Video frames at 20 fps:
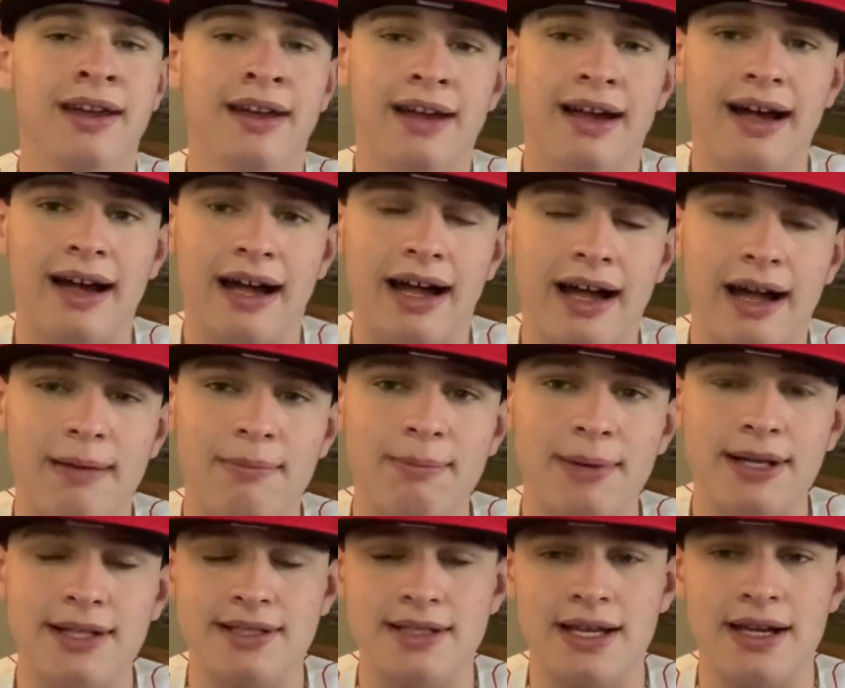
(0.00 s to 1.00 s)

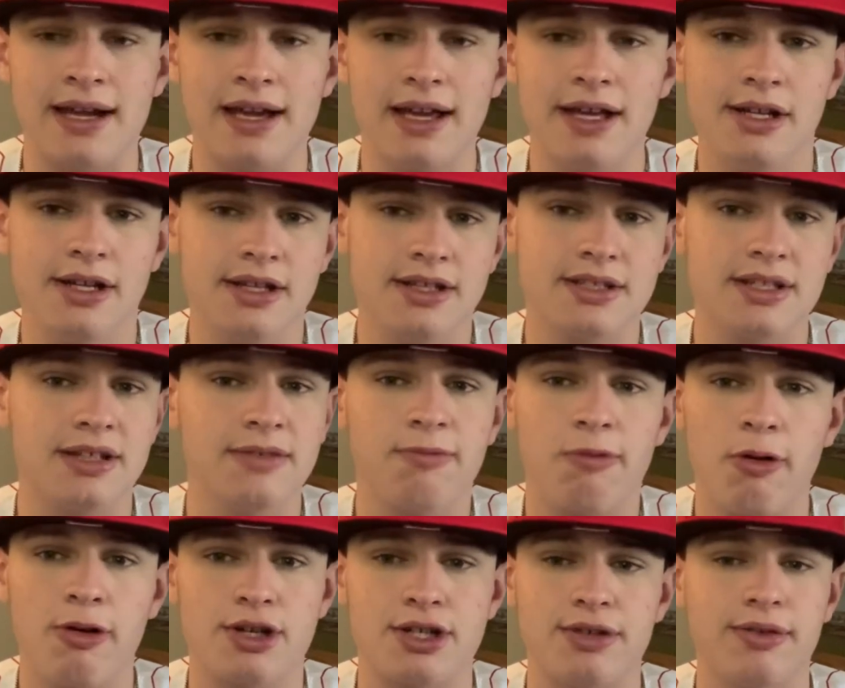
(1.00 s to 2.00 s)
It's
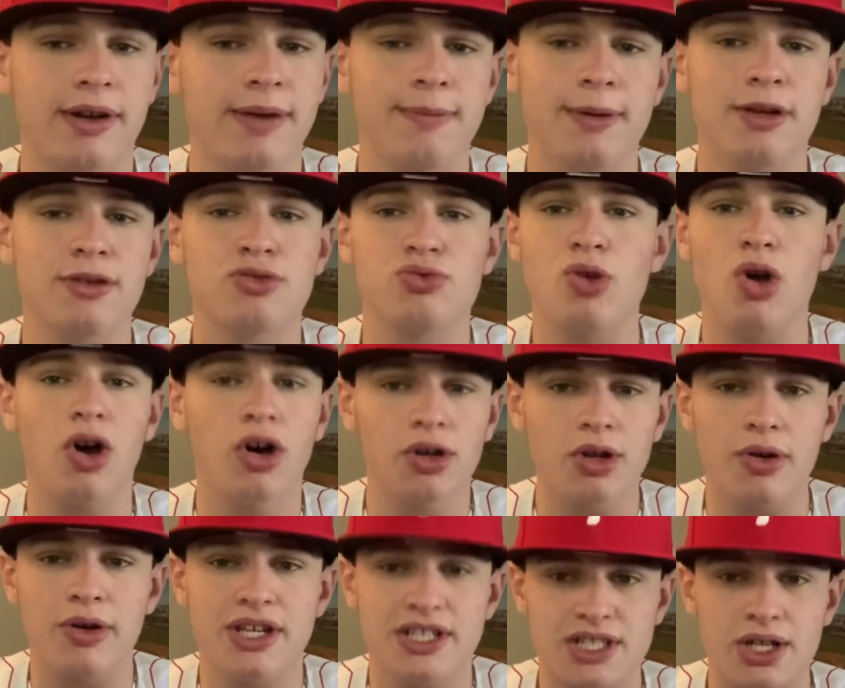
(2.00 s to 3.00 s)
unfortunate, right? Because we all
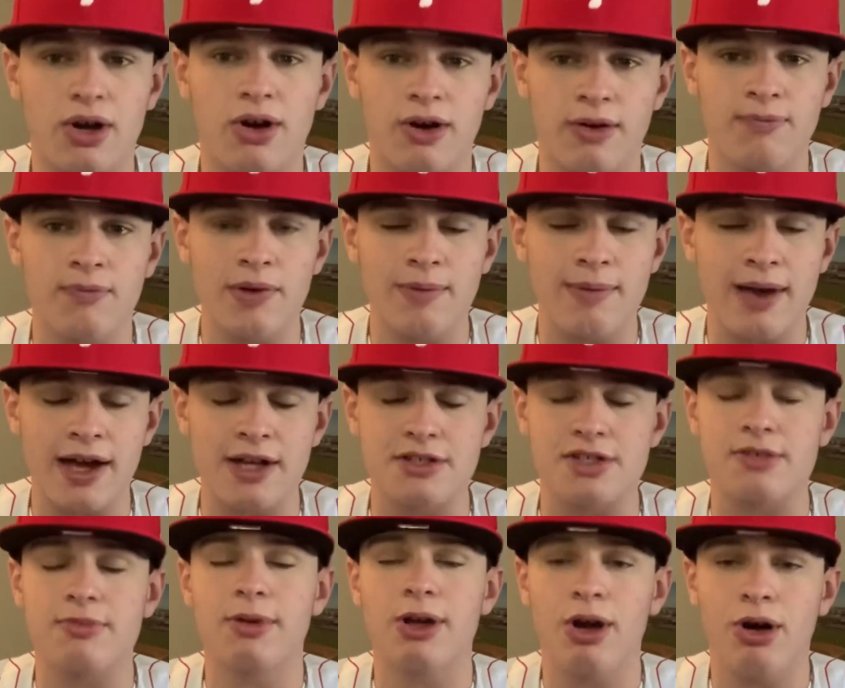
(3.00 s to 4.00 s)
know he's a Hall of Fame
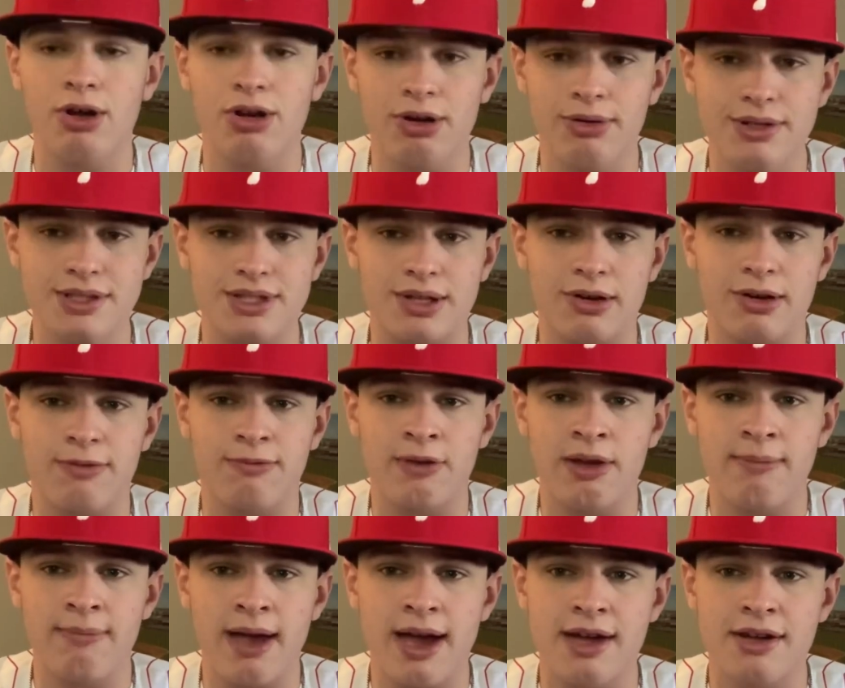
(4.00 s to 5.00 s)
manager. We all know he's a Hall of
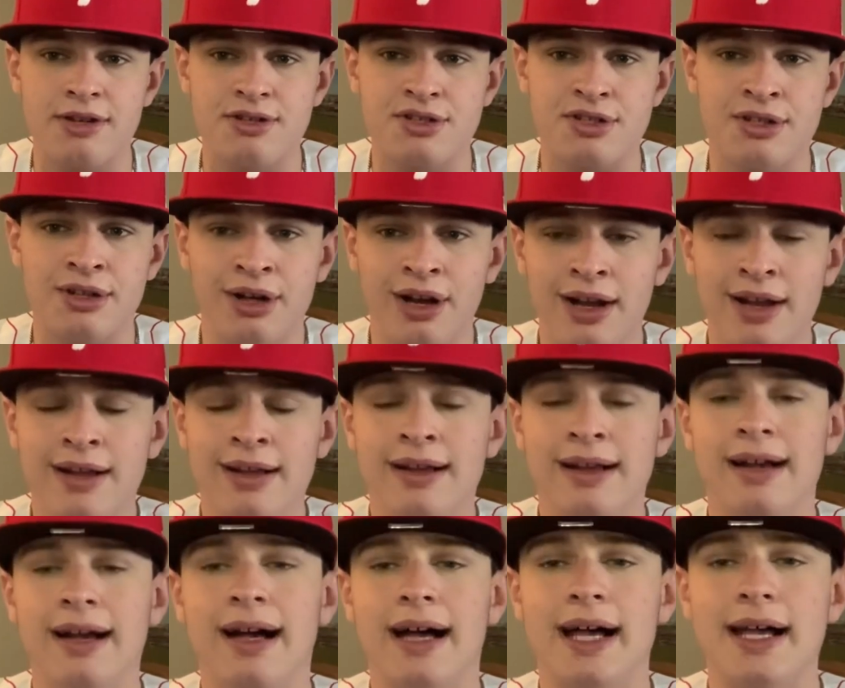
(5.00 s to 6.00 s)
Fame manager.
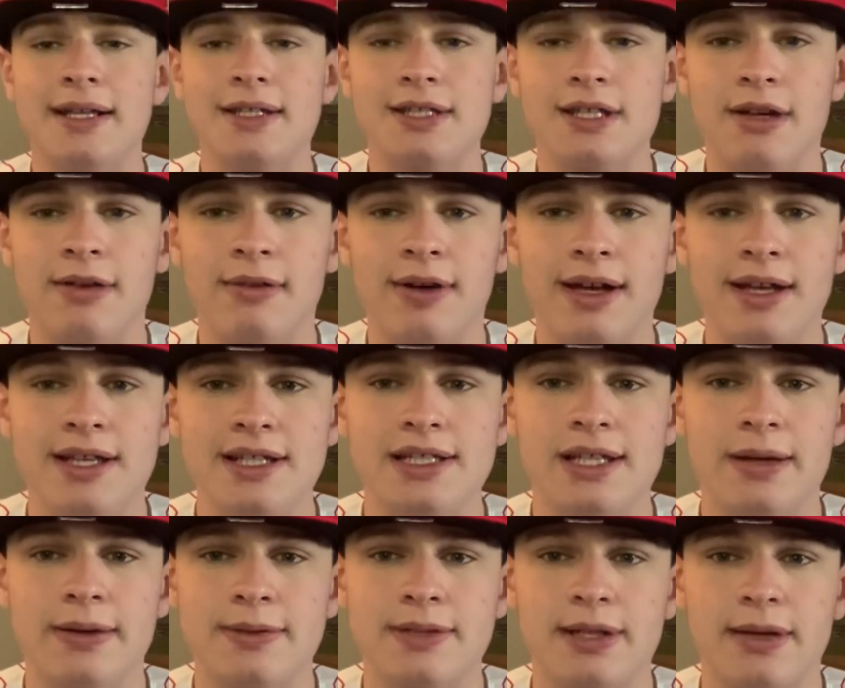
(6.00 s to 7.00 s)
He's
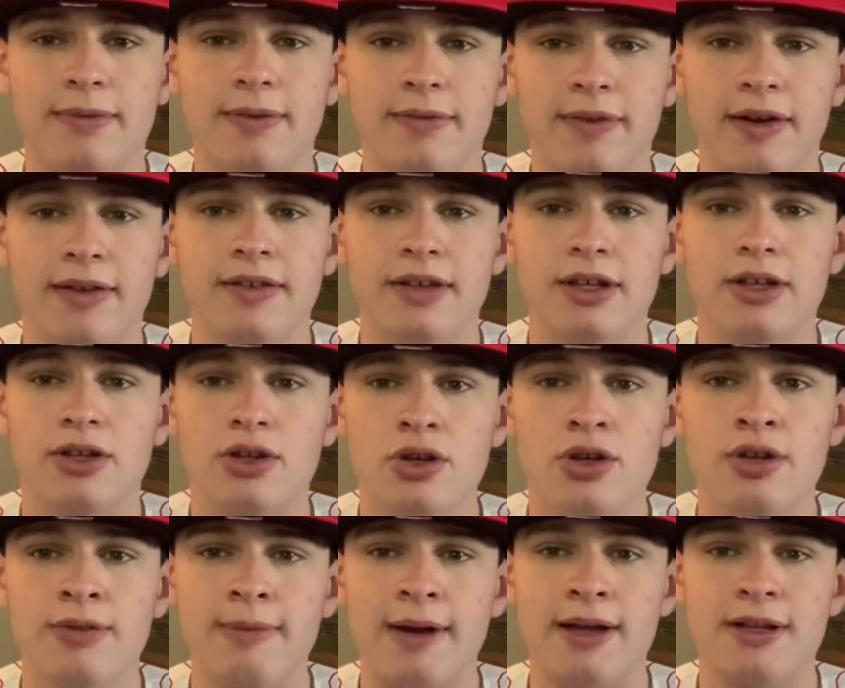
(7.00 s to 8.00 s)
had himself a very
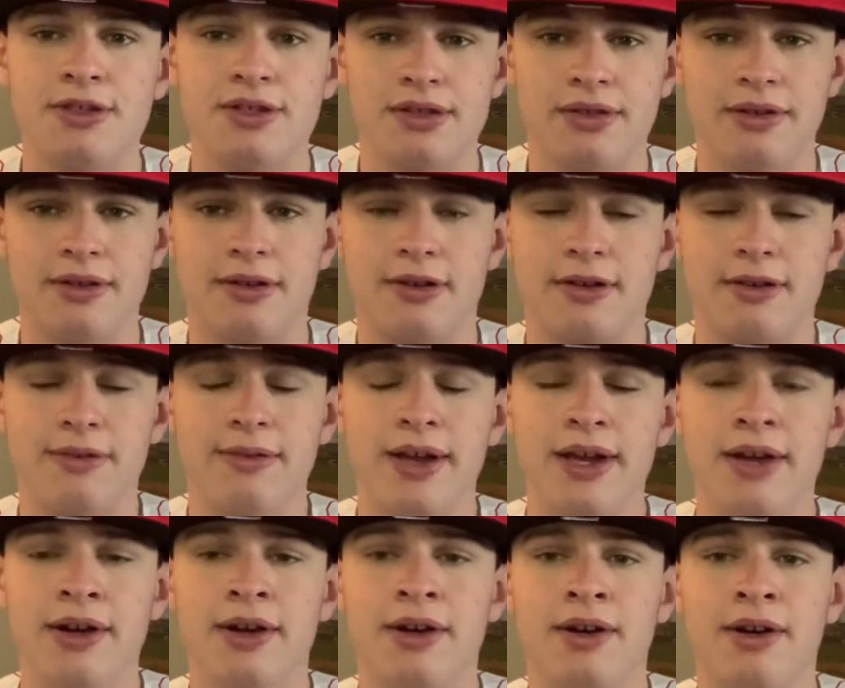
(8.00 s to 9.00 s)
good managerial
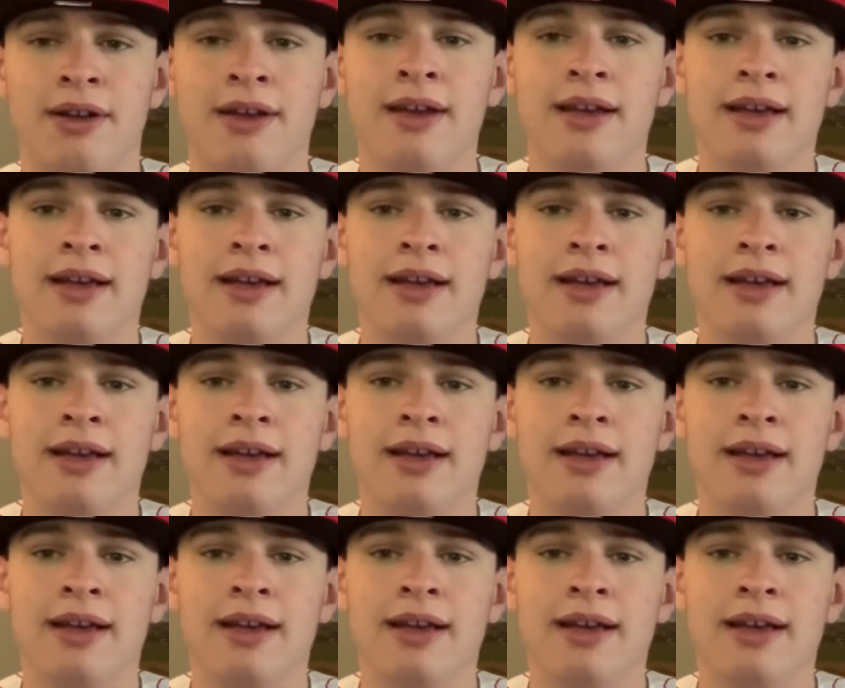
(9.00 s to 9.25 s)
career.